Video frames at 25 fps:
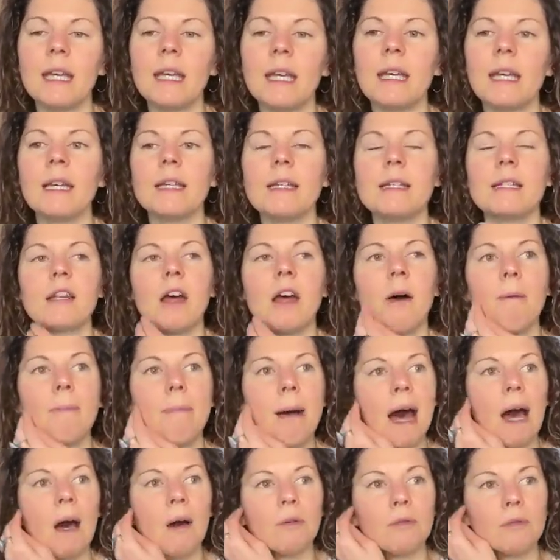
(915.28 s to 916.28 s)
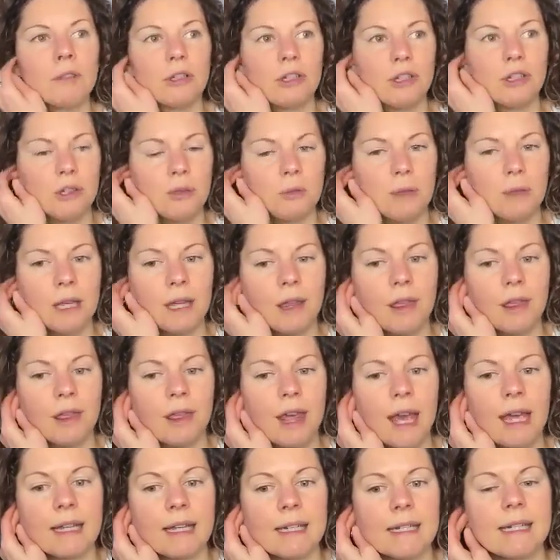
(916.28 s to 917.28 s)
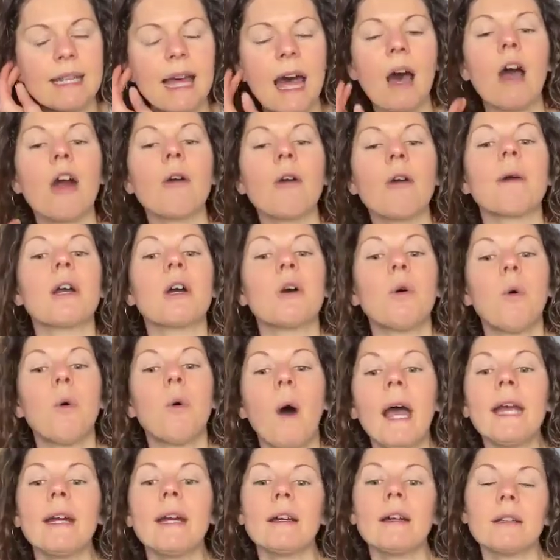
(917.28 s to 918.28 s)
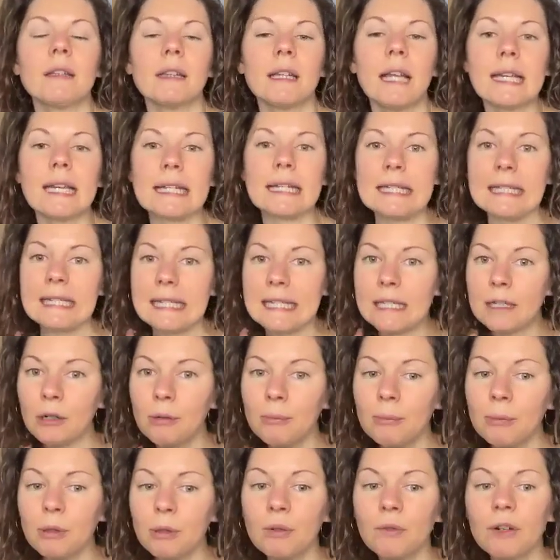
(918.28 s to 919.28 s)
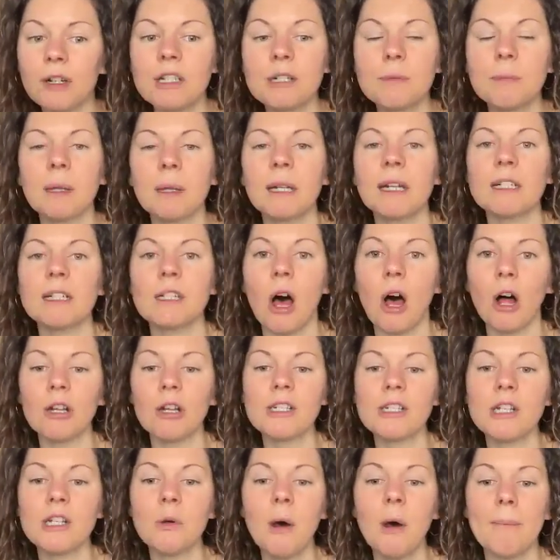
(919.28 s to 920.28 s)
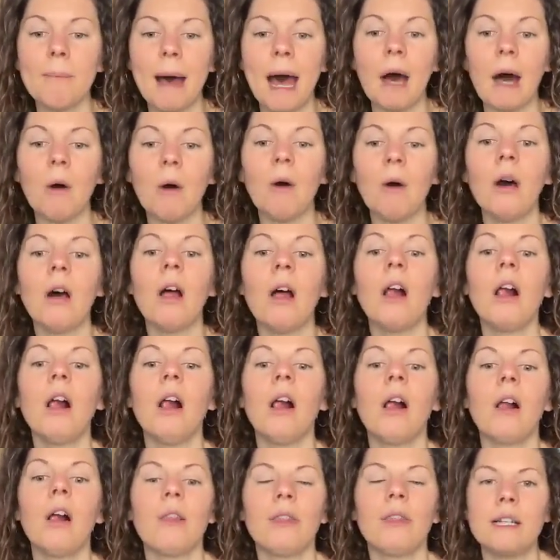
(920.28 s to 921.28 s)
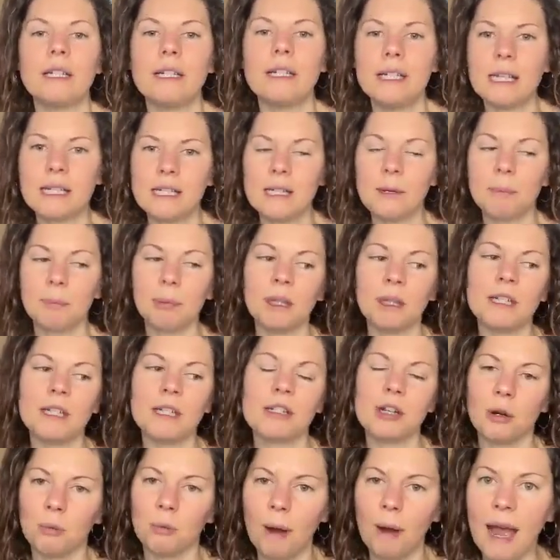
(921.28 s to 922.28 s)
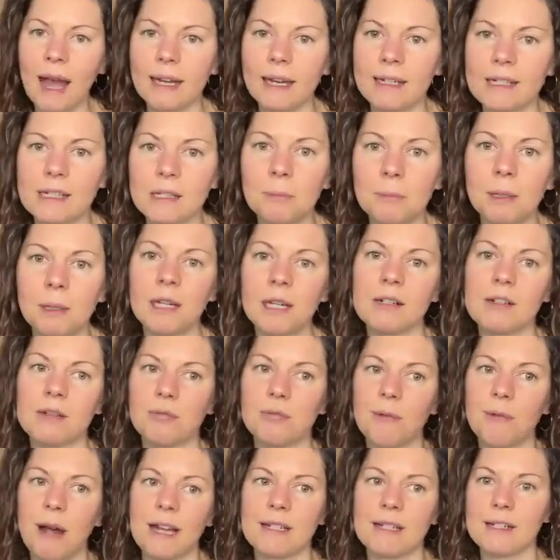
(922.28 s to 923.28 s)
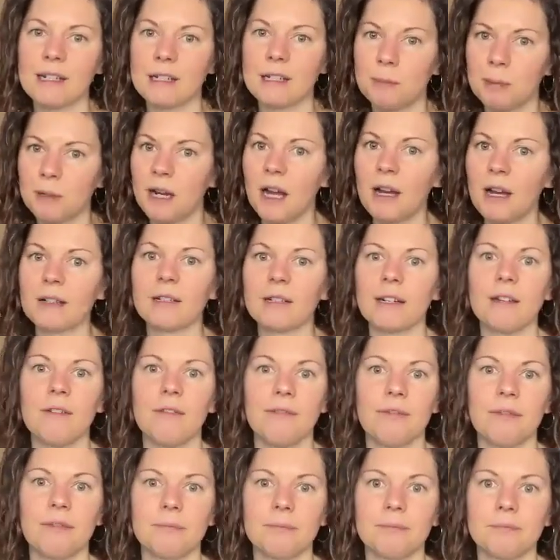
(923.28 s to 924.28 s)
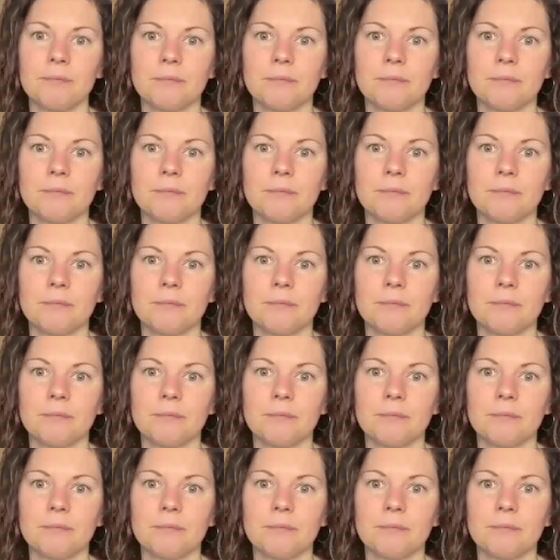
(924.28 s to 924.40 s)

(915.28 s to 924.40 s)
is about doing things that are required, like needle movers, but it's also about the discipline to rest because rest is productive.